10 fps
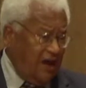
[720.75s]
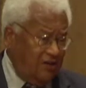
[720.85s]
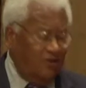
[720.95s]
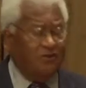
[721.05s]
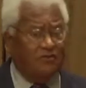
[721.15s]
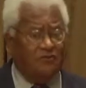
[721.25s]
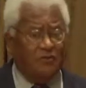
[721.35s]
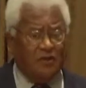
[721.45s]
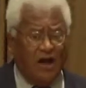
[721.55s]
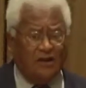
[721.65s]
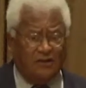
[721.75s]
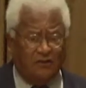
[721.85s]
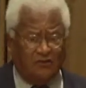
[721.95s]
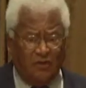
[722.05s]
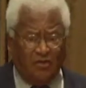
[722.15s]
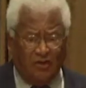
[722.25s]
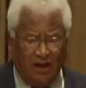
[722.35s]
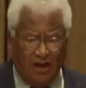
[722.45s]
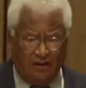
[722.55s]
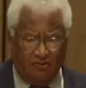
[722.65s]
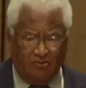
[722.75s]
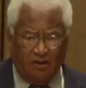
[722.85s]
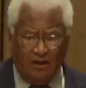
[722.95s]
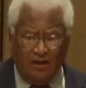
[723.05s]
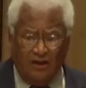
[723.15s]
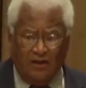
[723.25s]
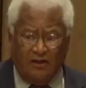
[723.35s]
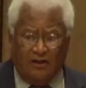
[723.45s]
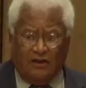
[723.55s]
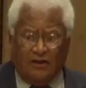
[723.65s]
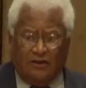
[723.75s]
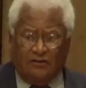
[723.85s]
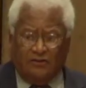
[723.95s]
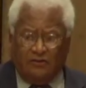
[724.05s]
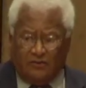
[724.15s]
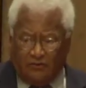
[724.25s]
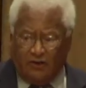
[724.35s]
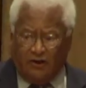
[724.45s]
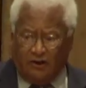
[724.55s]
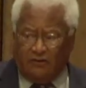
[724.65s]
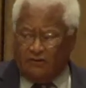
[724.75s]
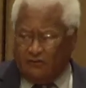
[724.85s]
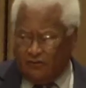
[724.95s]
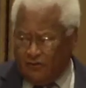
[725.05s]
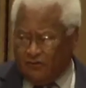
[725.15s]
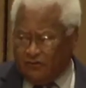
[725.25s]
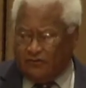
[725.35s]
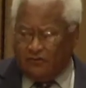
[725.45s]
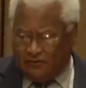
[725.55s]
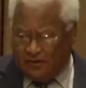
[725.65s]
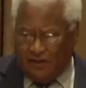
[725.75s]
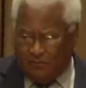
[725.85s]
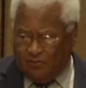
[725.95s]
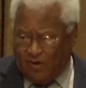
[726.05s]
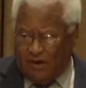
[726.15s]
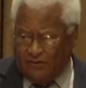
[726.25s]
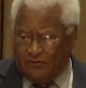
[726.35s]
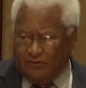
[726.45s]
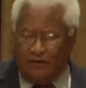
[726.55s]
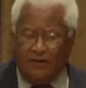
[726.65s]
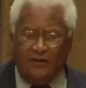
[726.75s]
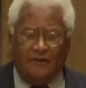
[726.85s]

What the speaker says: I had learned from Gandhi's methodology to start it. The first step was